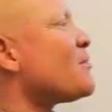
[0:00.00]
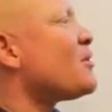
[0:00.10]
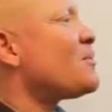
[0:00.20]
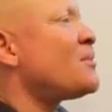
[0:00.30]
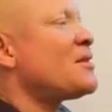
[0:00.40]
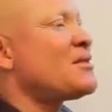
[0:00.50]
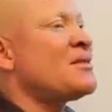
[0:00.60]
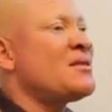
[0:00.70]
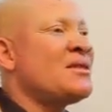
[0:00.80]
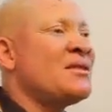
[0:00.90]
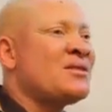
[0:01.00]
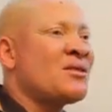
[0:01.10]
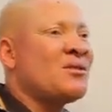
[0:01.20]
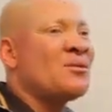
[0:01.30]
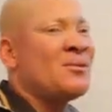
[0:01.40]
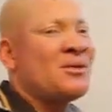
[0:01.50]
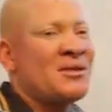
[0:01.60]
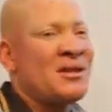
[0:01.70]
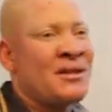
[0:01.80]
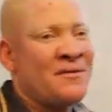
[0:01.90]
came up with the things called
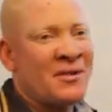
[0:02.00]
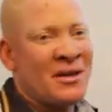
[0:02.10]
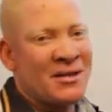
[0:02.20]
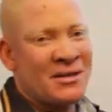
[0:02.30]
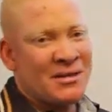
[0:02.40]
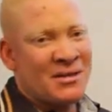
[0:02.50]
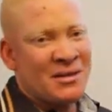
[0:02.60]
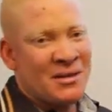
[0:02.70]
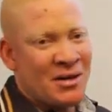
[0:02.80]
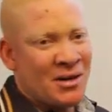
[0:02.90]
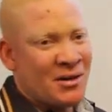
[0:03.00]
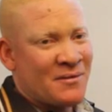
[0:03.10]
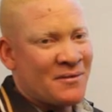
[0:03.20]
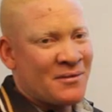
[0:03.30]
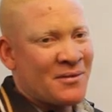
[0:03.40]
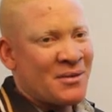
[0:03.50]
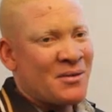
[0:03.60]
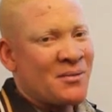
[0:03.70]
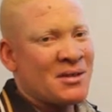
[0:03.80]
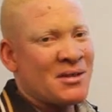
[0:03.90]
what? Indifference curve,
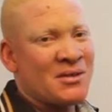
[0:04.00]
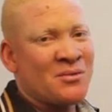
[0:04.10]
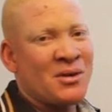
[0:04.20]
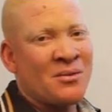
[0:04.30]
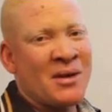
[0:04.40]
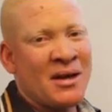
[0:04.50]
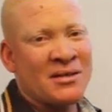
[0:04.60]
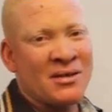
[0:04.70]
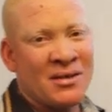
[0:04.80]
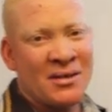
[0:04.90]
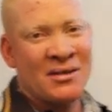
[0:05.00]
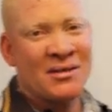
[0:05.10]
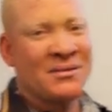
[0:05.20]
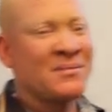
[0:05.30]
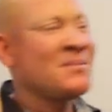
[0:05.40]
which is what we are studying.